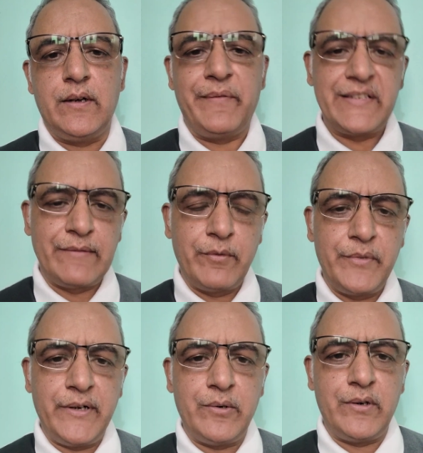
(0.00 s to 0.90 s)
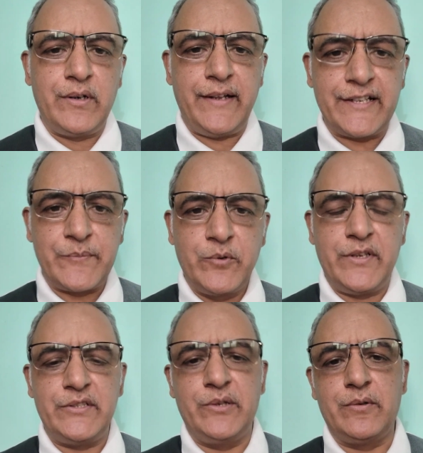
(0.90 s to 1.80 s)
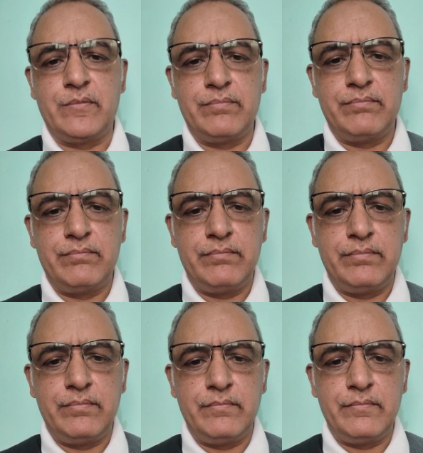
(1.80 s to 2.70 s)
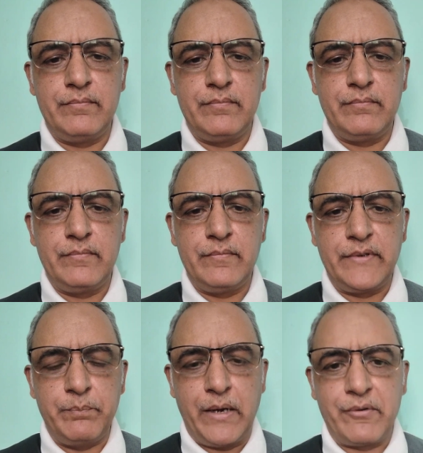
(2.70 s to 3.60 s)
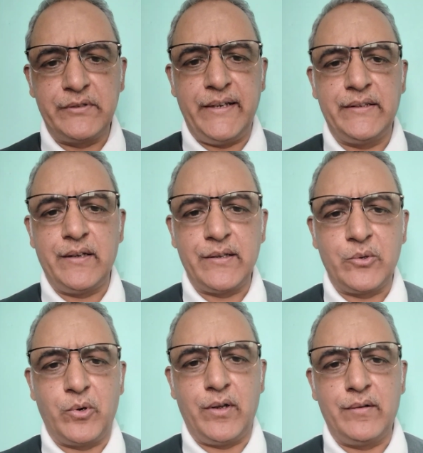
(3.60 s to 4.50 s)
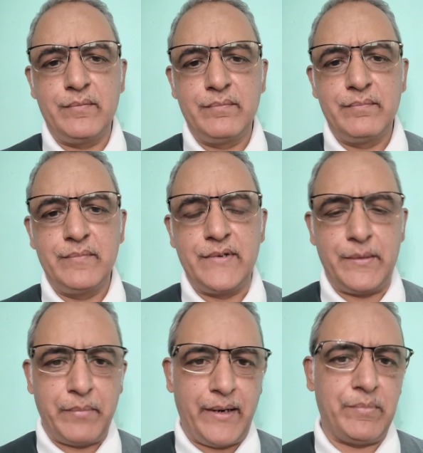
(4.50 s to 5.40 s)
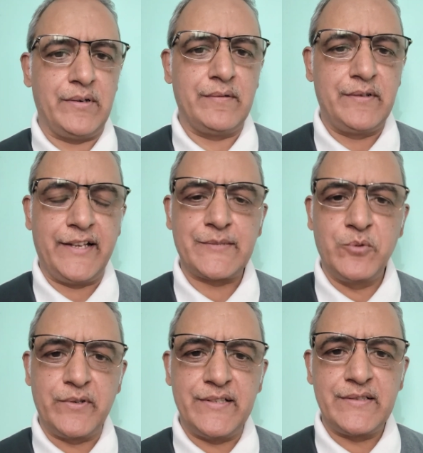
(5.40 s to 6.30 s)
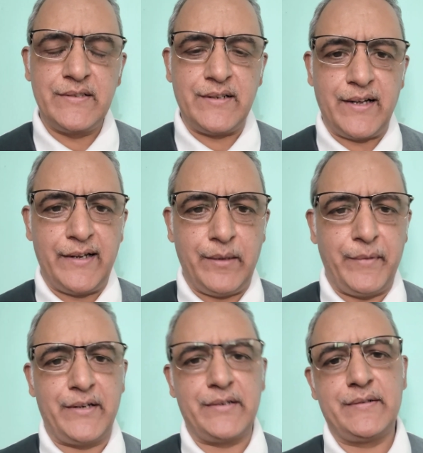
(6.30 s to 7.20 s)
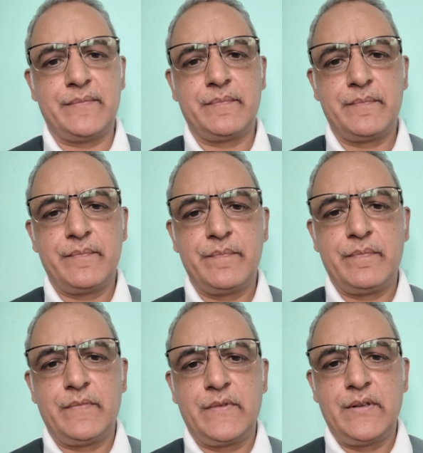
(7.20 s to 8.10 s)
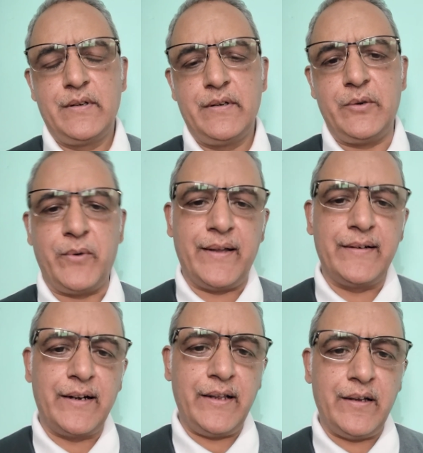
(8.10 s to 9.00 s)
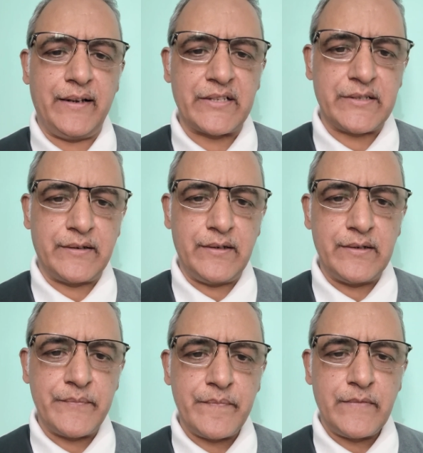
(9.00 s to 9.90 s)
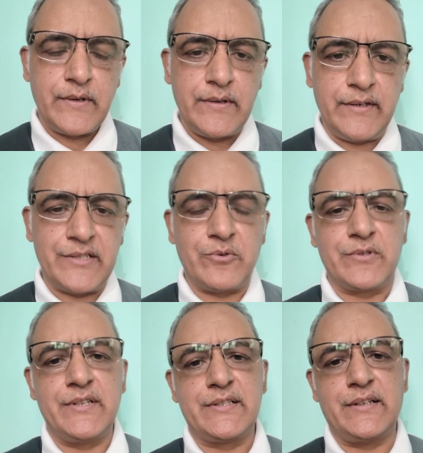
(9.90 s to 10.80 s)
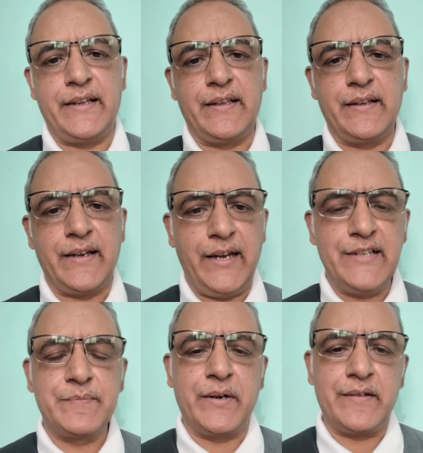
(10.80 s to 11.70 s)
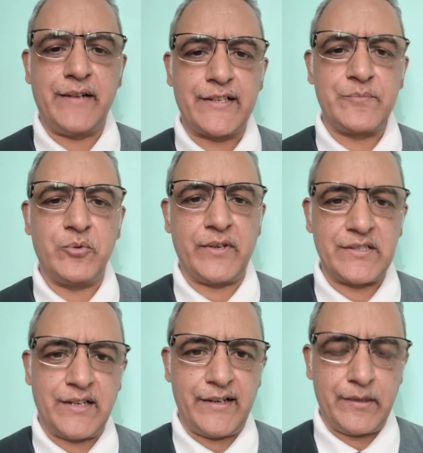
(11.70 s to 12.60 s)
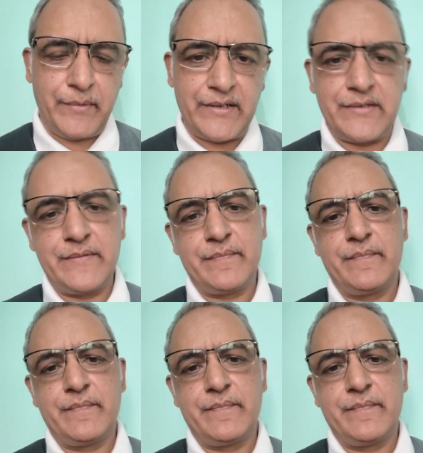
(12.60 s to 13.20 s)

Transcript: Always remember your textbook is your Bhagavad Gita, Quran and Bible. Textbook is ultimate. You can rely on external resources like guides, but textbook is ultimate.